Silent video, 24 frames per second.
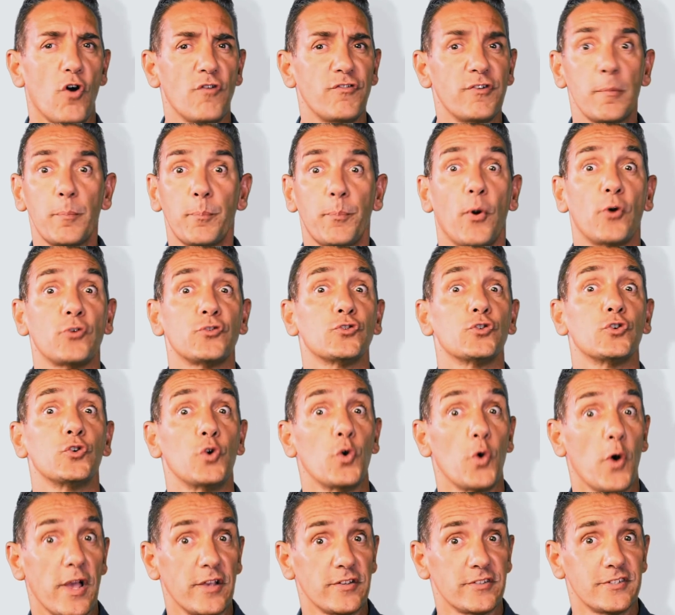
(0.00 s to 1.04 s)
may be
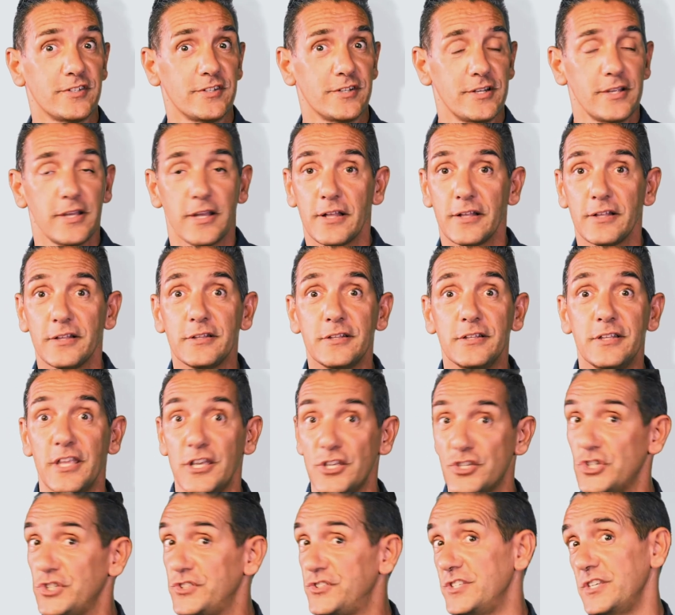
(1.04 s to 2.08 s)
crucial.
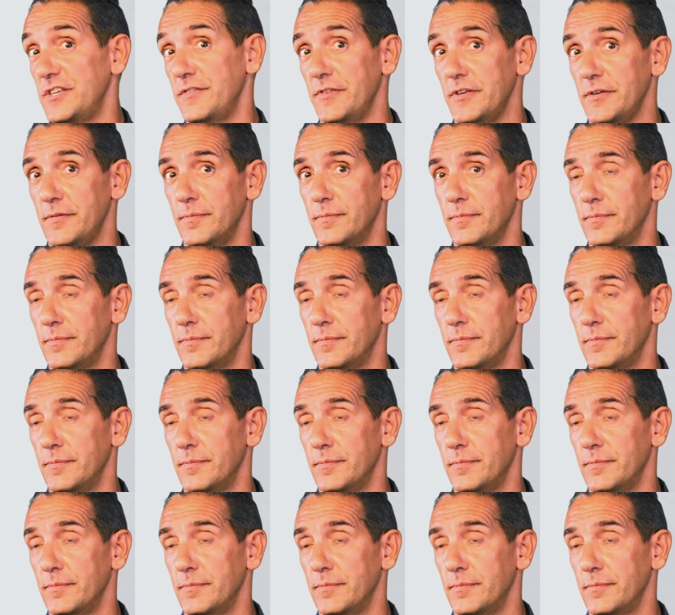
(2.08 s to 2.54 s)
In few